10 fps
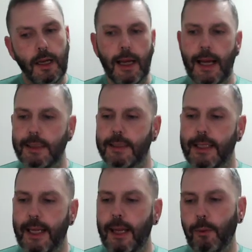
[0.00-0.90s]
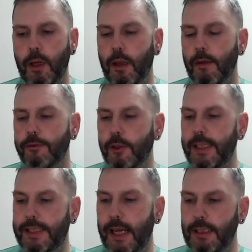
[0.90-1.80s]
And sticking with fruity
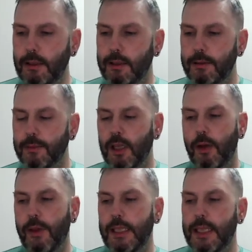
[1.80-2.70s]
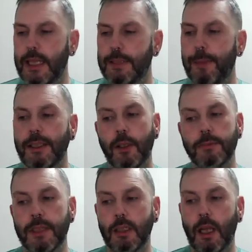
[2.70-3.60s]
scents, so this is Better
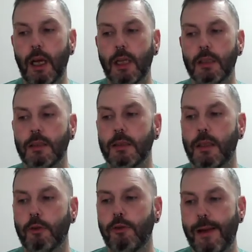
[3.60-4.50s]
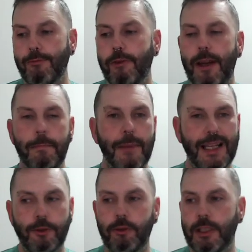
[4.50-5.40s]
Homes and Gardens Cranberry and
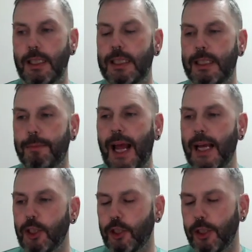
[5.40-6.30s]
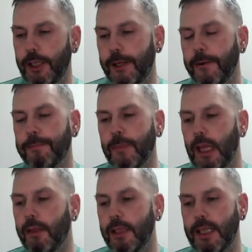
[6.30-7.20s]
Mandarin Splash.
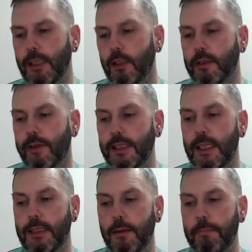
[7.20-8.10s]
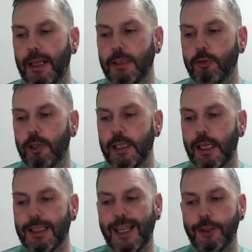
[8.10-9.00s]
And the scent notes for this is mandarin,
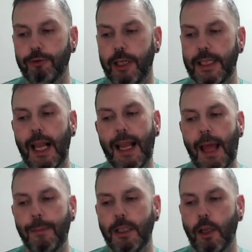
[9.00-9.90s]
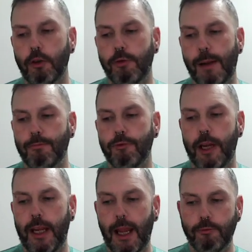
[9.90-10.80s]
tangerine, lemon,
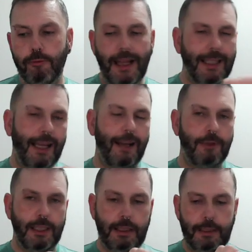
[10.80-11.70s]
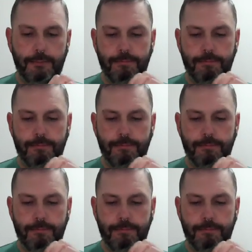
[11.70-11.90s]
cranberry and red currant.